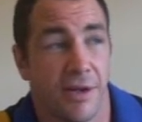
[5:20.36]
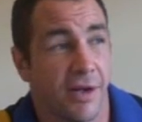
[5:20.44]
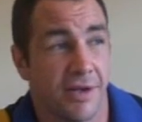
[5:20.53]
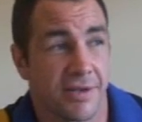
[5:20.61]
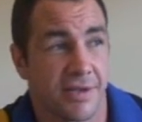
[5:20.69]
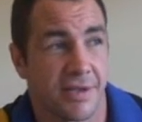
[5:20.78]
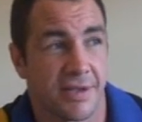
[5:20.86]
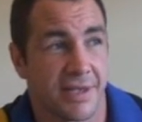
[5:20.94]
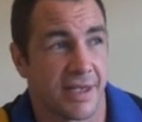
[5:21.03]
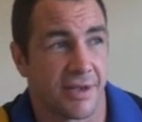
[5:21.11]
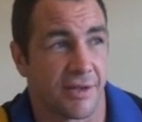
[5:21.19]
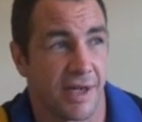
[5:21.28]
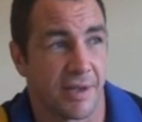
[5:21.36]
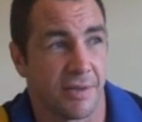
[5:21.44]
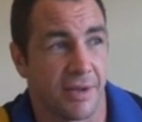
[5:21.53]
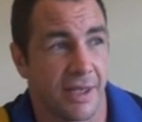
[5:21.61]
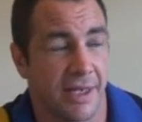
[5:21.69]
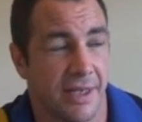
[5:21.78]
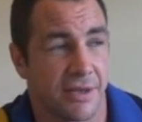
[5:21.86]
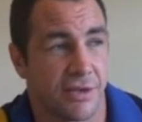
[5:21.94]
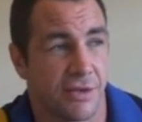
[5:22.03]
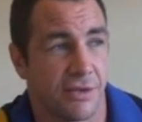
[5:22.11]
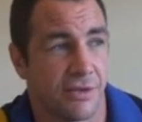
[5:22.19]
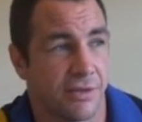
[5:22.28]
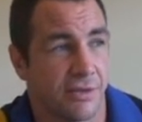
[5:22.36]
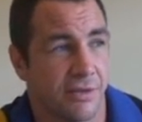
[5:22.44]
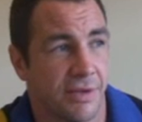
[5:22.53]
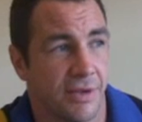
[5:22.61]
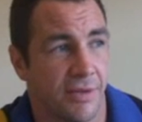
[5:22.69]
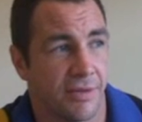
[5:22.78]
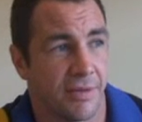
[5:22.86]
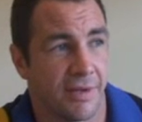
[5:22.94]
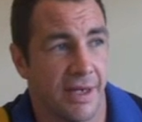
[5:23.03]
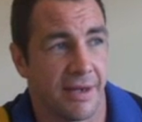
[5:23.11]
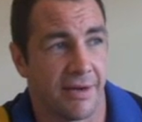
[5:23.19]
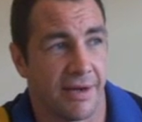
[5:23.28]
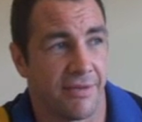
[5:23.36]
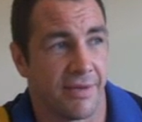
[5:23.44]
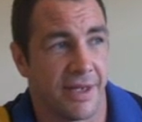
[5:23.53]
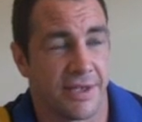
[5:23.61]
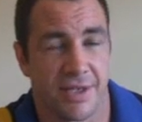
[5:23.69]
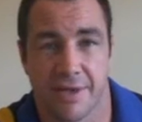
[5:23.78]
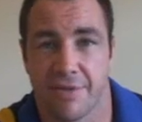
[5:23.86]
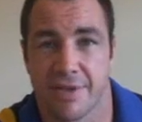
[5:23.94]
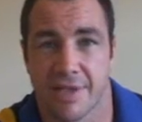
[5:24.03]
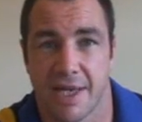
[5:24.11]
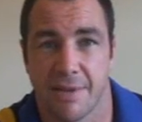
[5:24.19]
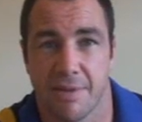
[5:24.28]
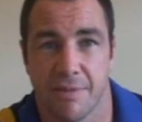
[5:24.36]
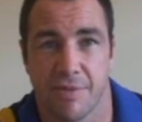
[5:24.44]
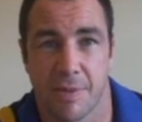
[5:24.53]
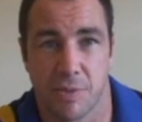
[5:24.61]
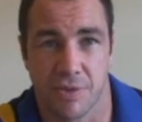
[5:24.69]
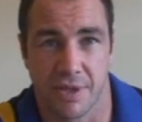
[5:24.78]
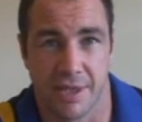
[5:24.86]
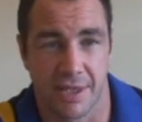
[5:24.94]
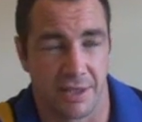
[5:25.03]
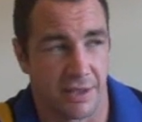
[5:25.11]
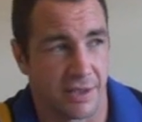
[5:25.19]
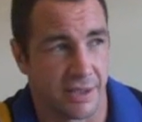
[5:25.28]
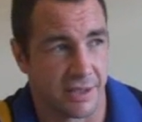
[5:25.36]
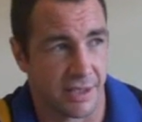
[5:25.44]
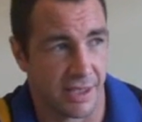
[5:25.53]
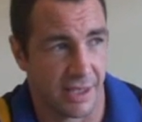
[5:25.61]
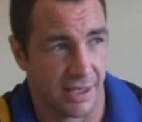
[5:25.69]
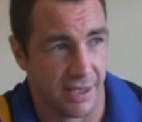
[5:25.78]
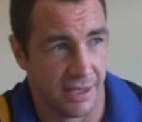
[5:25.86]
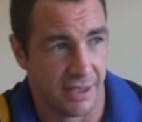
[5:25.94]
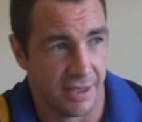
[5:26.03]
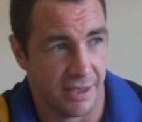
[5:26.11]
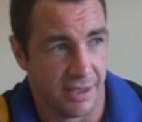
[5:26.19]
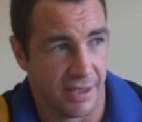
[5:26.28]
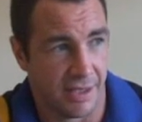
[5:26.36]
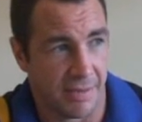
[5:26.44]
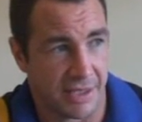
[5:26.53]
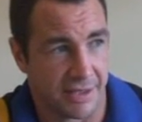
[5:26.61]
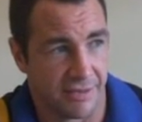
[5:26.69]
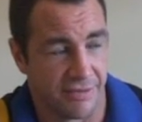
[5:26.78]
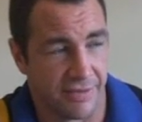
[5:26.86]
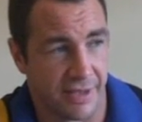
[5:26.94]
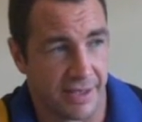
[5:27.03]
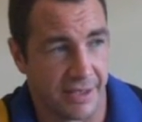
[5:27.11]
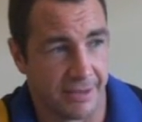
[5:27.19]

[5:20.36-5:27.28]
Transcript: Yeah, it's incredible to, you know, each and every time I represent England, it's a massive